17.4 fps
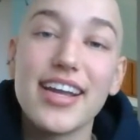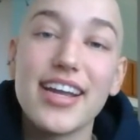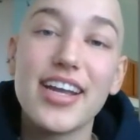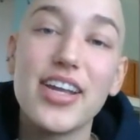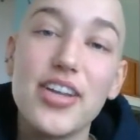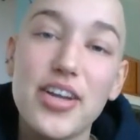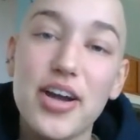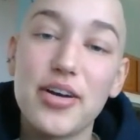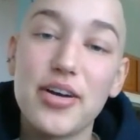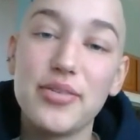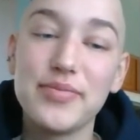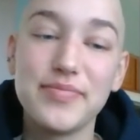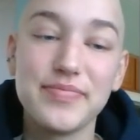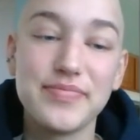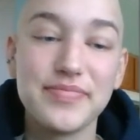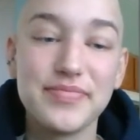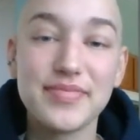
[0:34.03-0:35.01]
here you go.
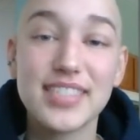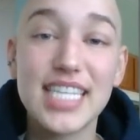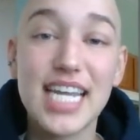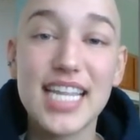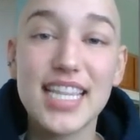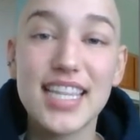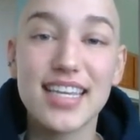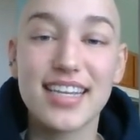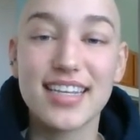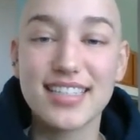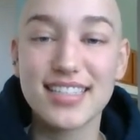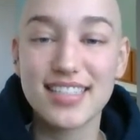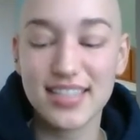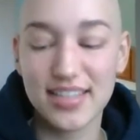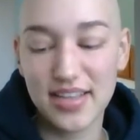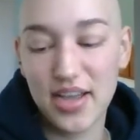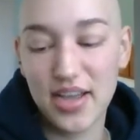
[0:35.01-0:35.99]
10
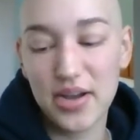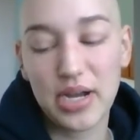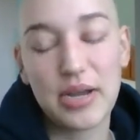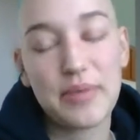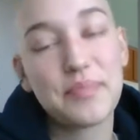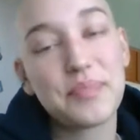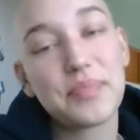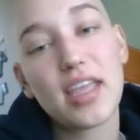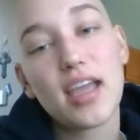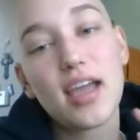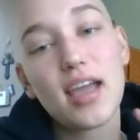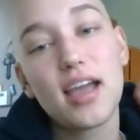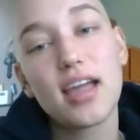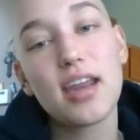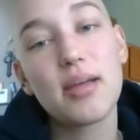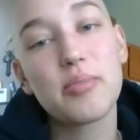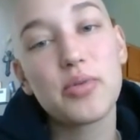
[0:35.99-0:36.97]
things. Okay.
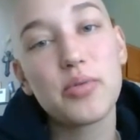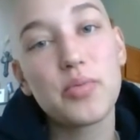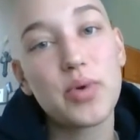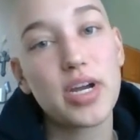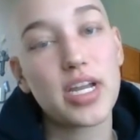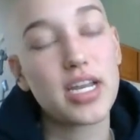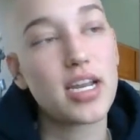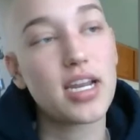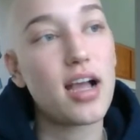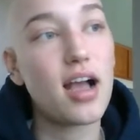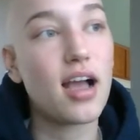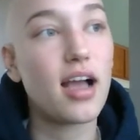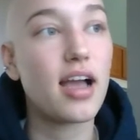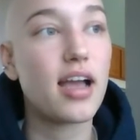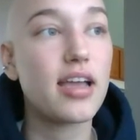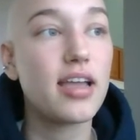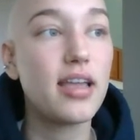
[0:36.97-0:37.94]
Number 1,
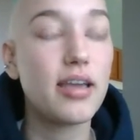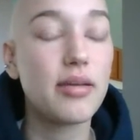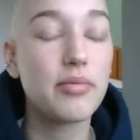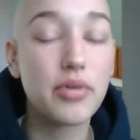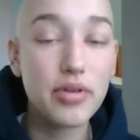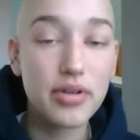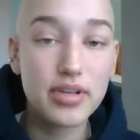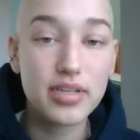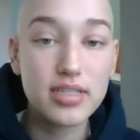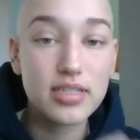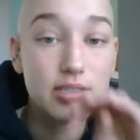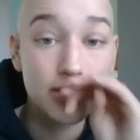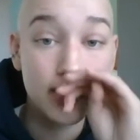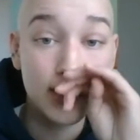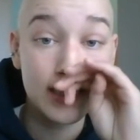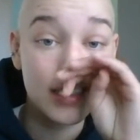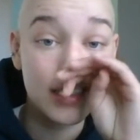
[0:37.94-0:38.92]
I am going to
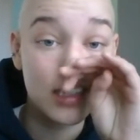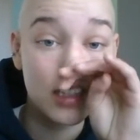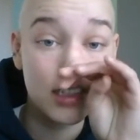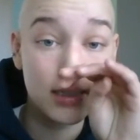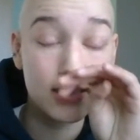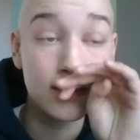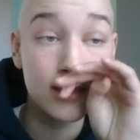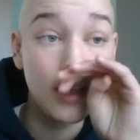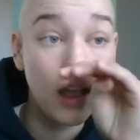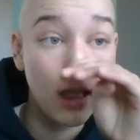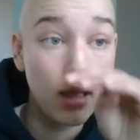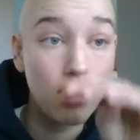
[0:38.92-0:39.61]
stress this,